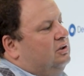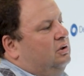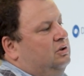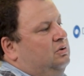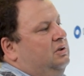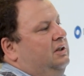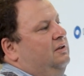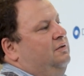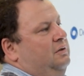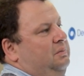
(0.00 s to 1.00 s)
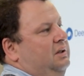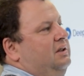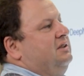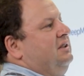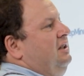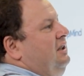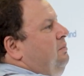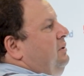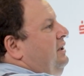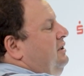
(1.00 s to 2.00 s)
not so clear for me. Let's say he
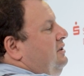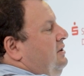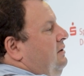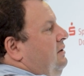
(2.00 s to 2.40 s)
plays,